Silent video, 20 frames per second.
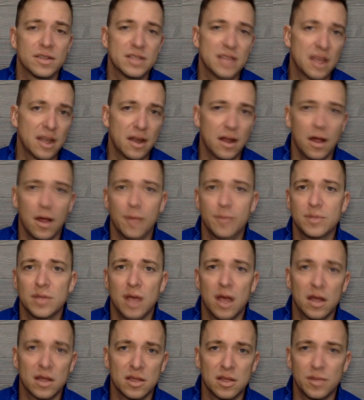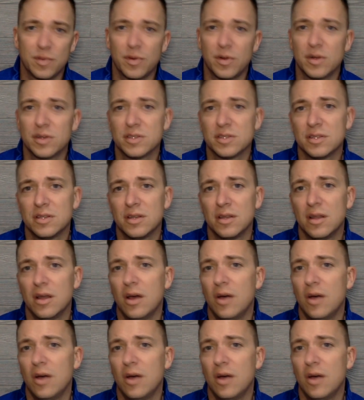set it up, talk to the person.